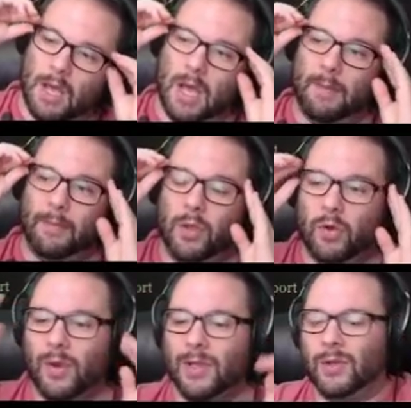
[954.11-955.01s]
you
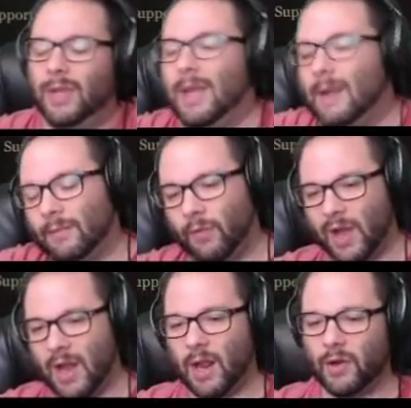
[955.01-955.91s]
crits only get up to
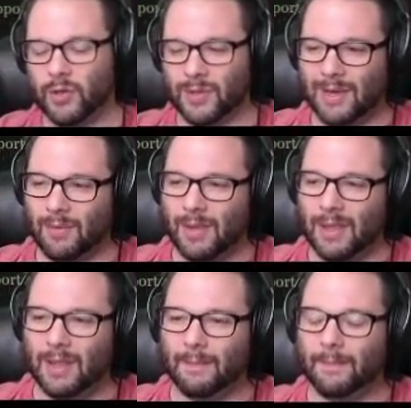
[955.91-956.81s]
4,900, so it's not really